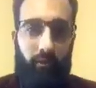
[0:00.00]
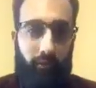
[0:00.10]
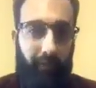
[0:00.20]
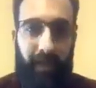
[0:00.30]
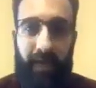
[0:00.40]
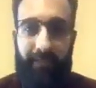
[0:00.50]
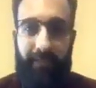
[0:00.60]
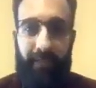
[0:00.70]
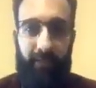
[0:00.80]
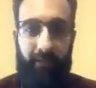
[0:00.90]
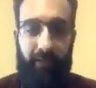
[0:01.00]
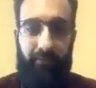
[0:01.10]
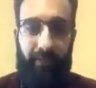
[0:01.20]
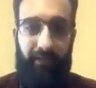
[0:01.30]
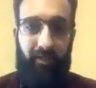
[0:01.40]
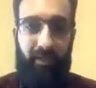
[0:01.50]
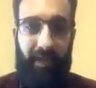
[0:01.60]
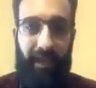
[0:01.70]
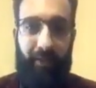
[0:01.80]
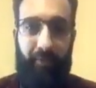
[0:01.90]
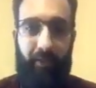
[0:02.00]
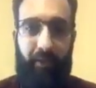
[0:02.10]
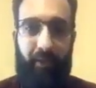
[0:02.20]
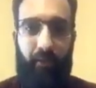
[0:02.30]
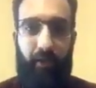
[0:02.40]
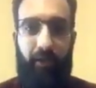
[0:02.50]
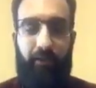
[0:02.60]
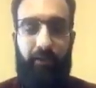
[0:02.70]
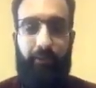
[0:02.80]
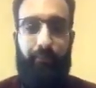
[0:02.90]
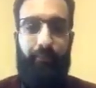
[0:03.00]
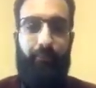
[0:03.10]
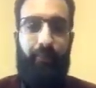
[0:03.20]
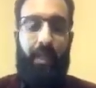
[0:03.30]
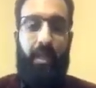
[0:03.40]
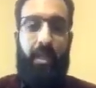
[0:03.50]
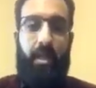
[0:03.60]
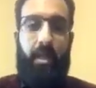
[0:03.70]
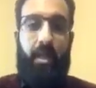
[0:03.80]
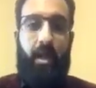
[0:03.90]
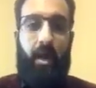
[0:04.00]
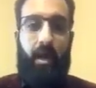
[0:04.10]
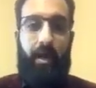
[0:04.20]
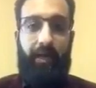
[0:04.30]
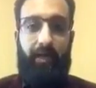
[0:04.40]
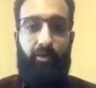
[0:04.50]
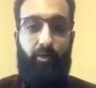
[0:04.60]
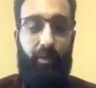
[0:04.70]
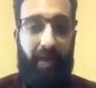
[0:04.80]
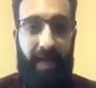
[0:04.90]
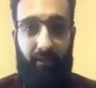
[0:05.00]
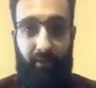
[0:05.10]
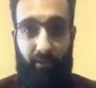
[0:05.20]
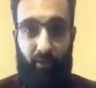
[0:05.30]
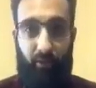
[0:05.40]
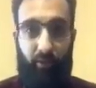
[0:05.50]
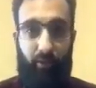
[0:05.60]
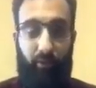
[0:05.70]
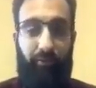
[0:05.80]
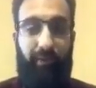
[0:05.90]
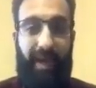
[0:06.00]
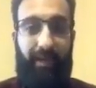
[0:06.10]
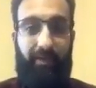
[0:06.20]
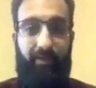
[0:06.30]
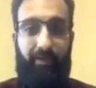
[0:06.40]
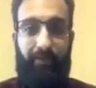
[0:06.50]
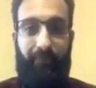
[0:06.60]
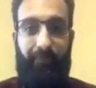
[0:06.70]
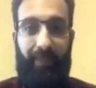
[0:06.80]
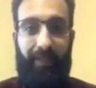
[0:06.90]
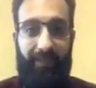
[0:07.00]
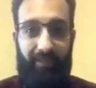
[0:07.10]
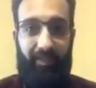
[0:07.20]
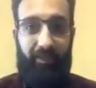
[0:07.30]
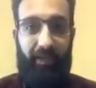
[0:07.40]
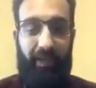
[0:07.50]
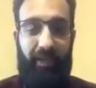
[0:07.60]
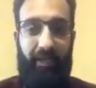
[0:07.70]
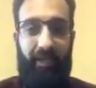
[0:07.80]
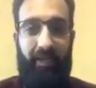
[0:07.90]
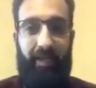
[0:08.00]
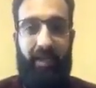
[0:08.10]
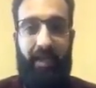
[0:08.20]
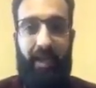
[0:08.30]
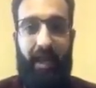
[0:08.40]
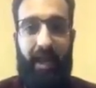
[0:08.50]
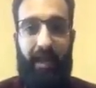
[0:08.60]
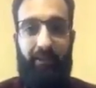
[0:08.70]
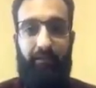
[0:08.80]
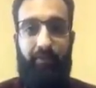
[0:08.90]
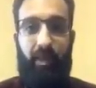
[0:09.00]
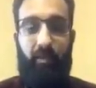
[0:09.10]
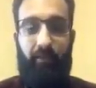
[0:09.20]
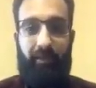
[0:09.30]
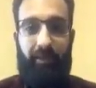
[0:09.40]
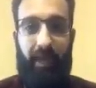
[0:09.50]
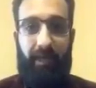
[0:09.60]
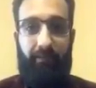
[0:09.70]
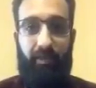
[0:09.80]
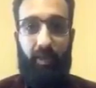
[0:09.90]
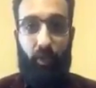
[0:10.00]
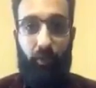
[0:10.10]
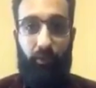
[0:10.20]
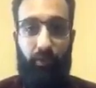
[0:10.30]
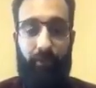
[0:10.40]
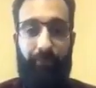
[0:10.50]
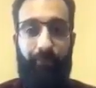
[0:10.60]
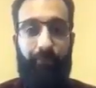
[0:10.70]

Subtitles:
regarding events that happen around the world. I do that through facts, history, and many of the times humor.